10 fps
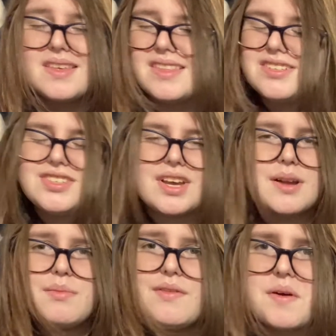just kind
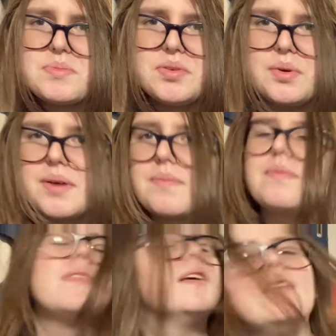of move up to it.
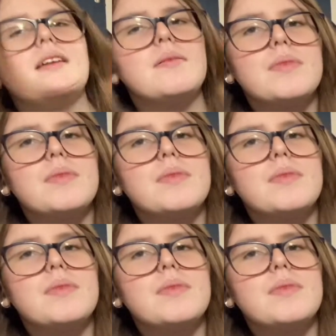And I'm